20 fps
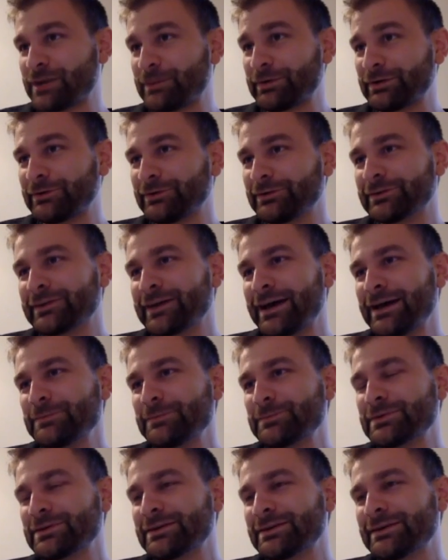tropical
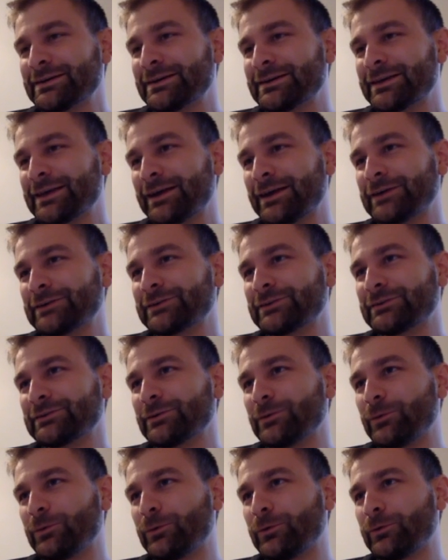type
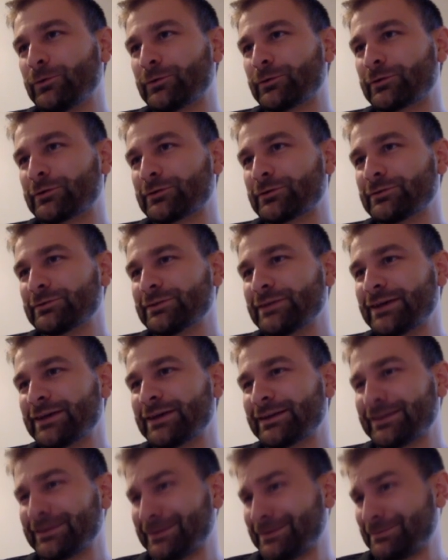character or
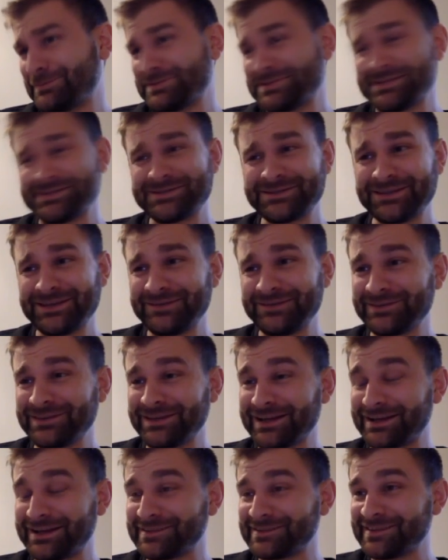that like potentially even
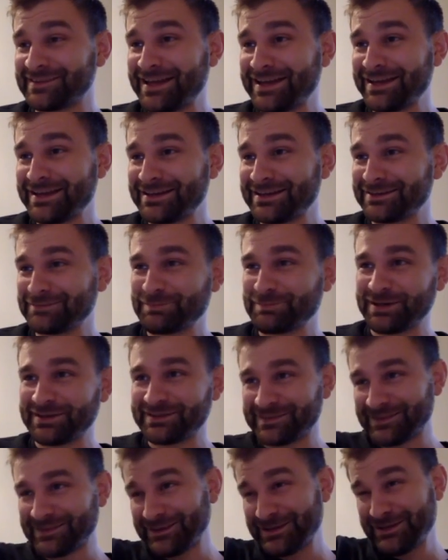like a snake
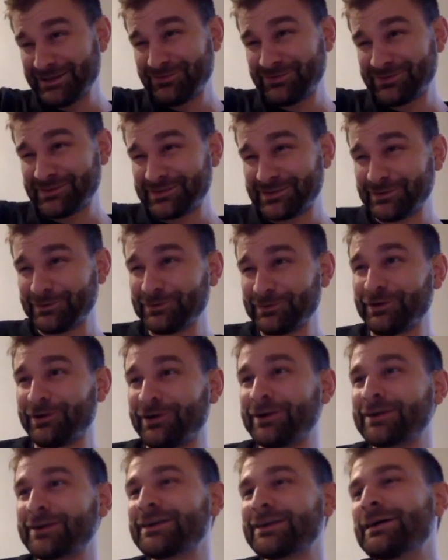because the leaf is so
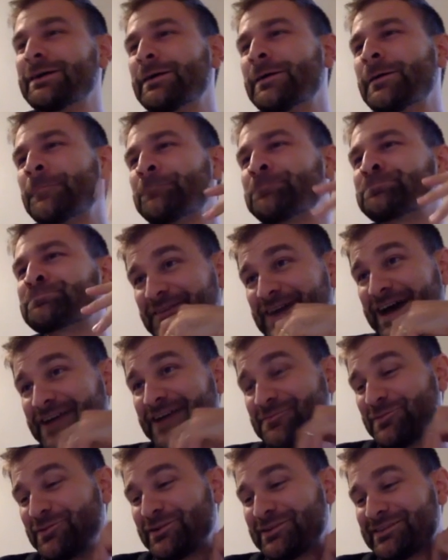long.
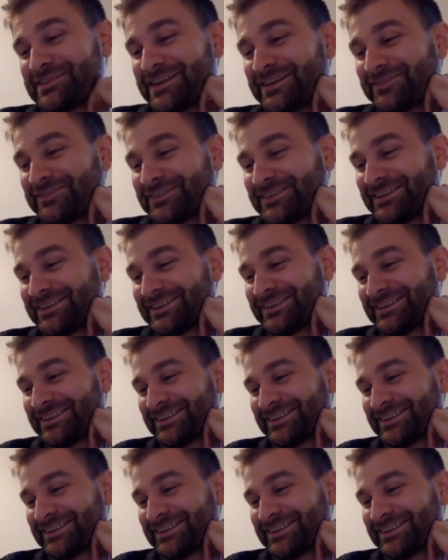5.7.